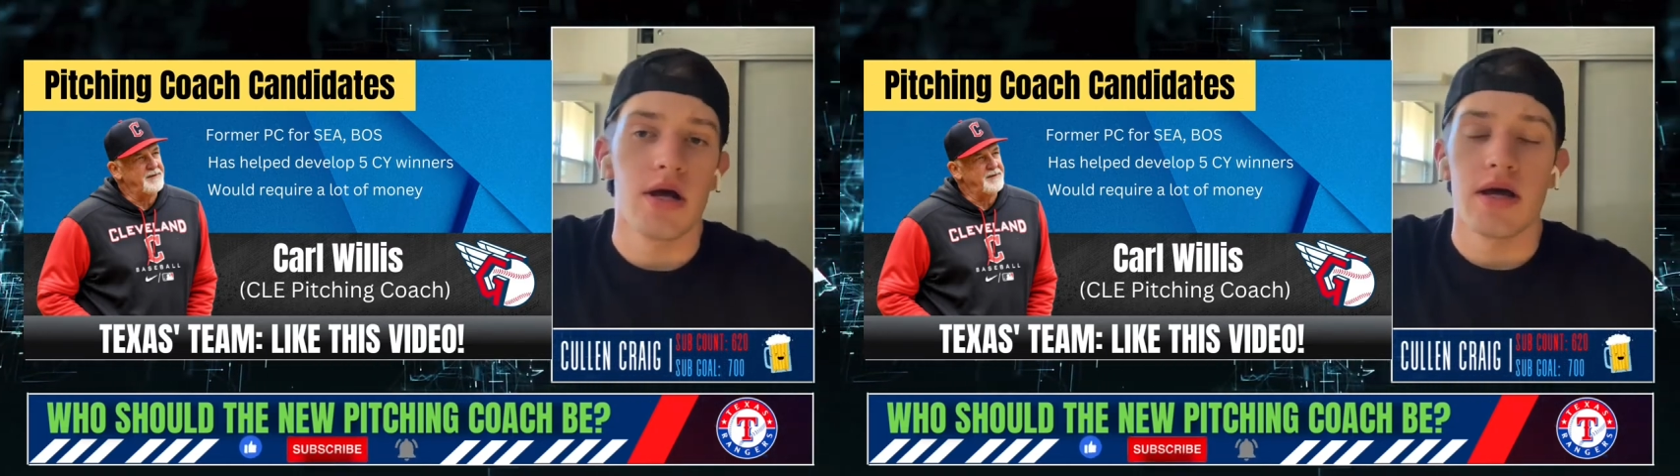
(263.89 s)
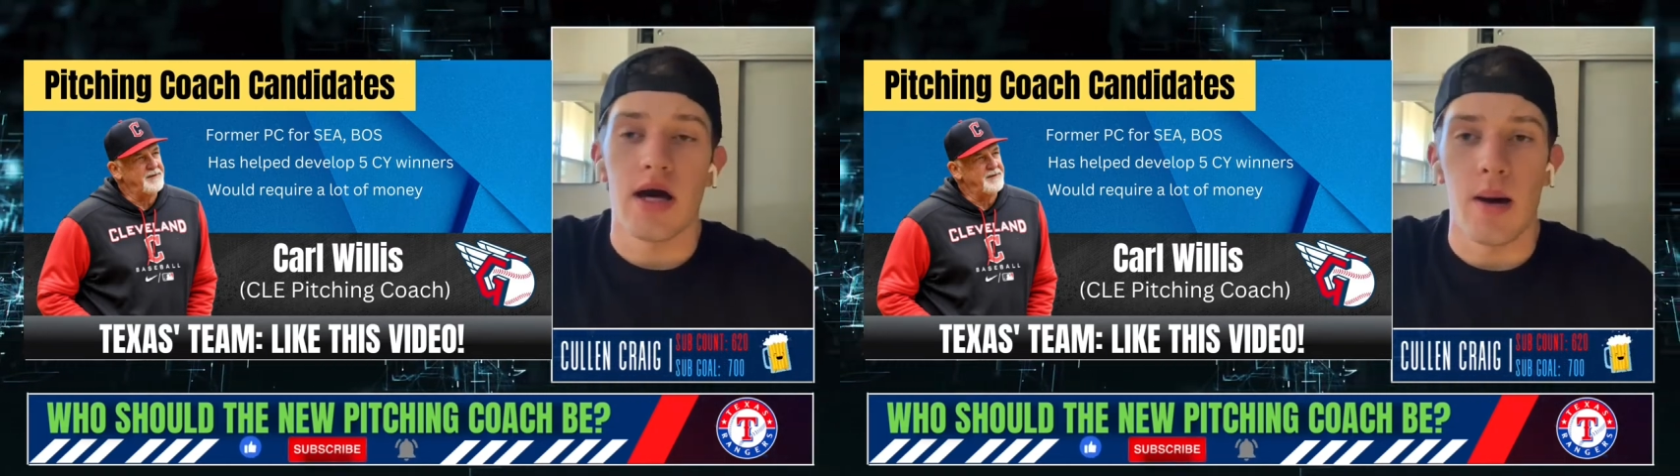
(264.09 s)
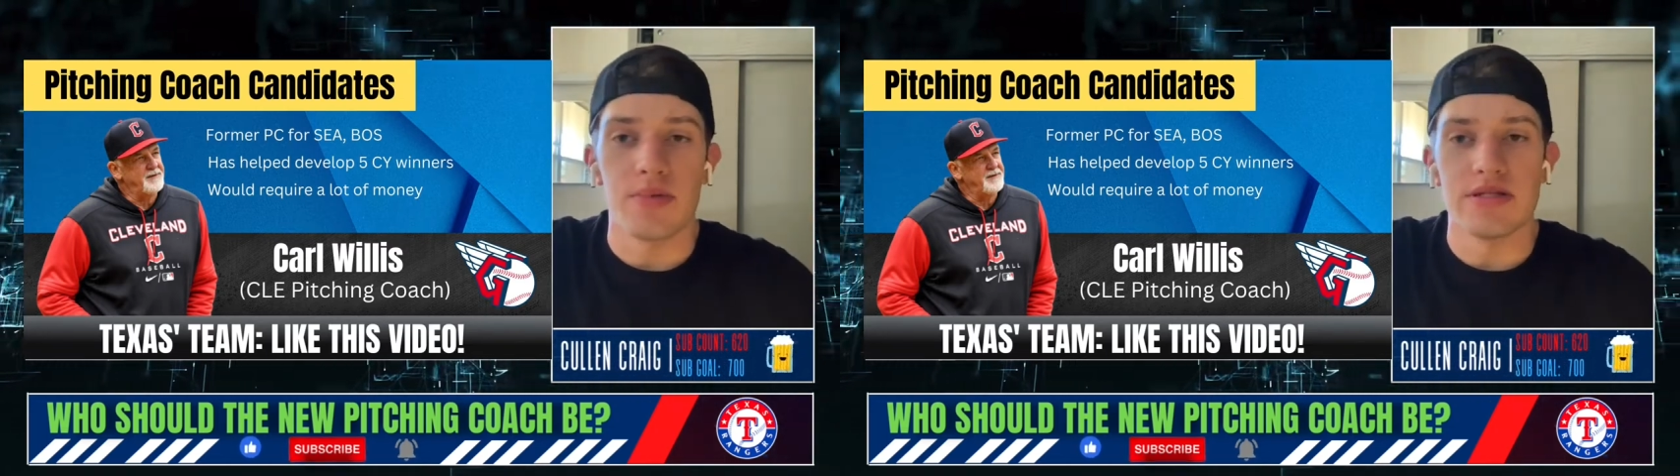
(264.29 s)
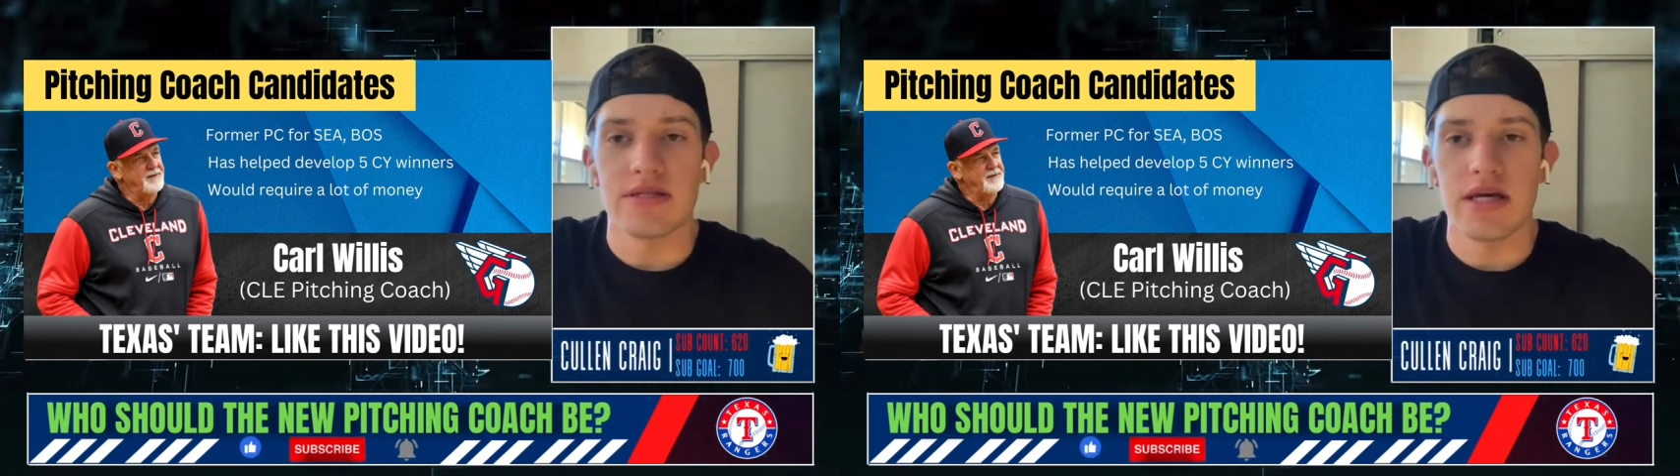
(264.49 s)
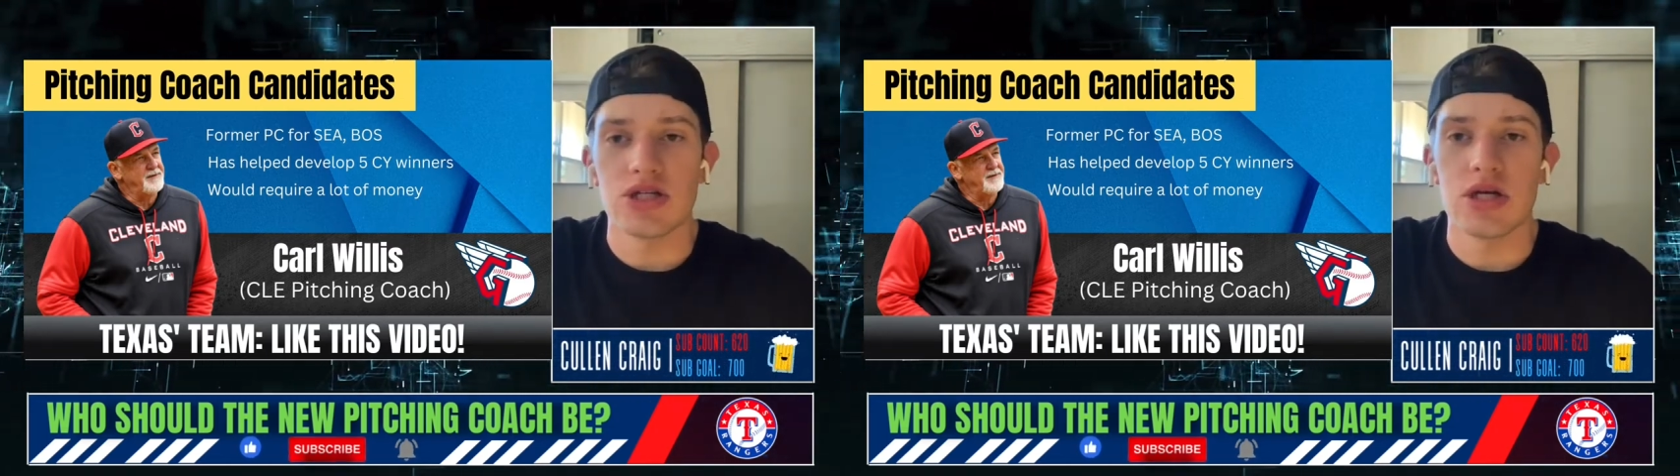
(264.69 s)

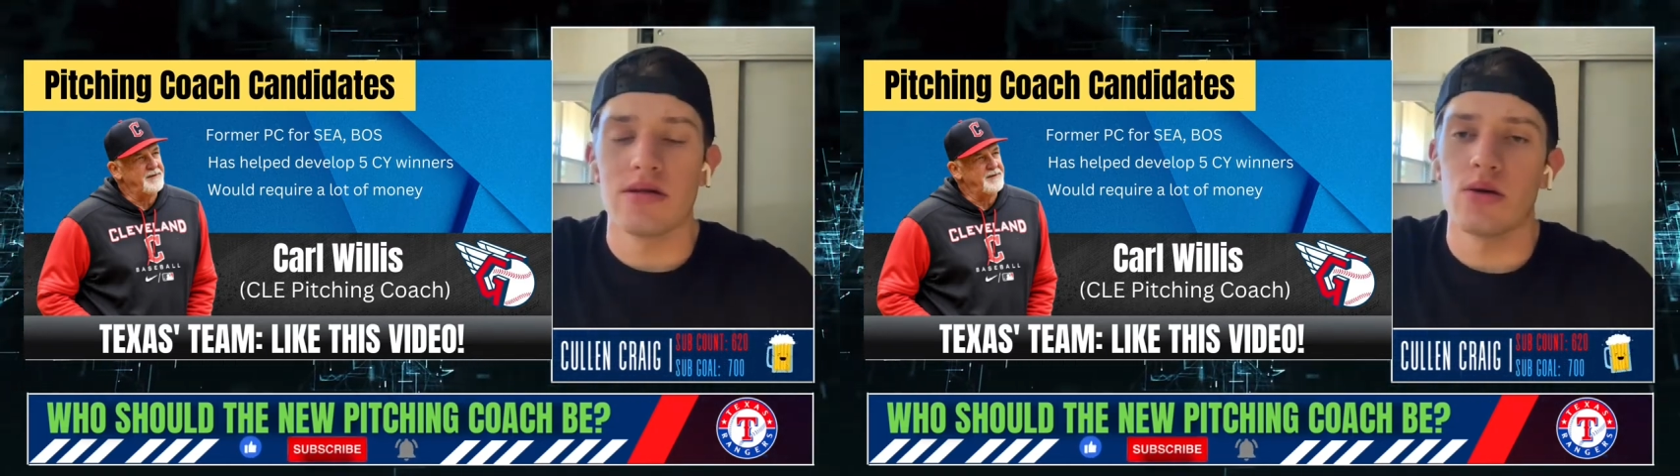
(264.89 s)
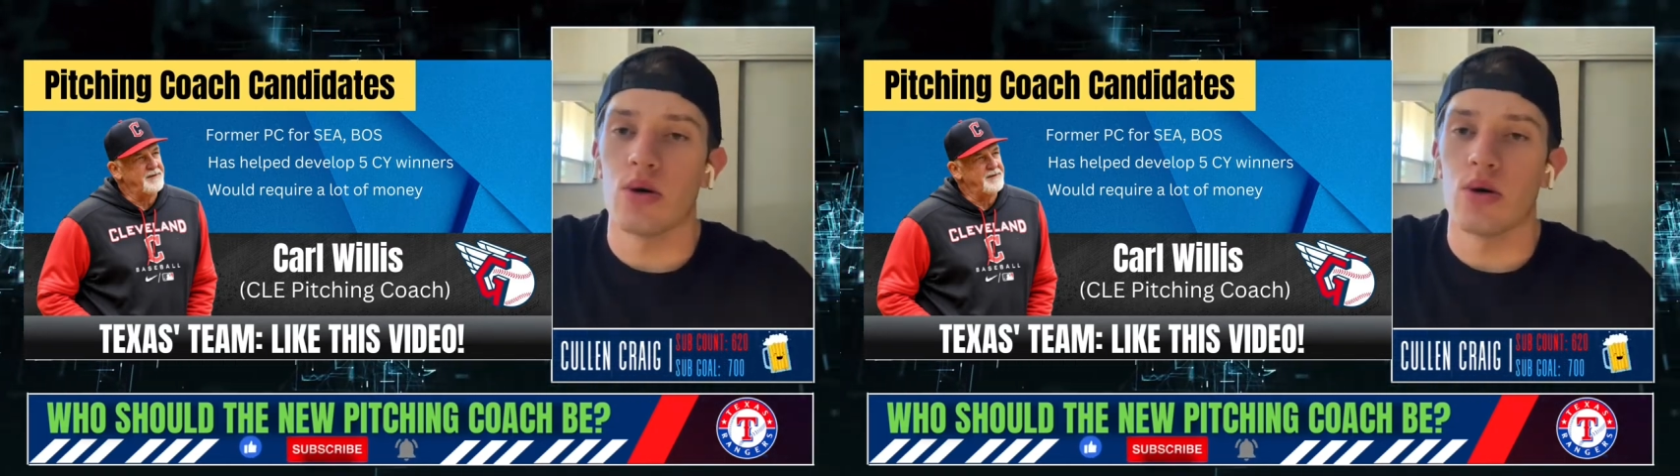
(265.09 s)
compensation.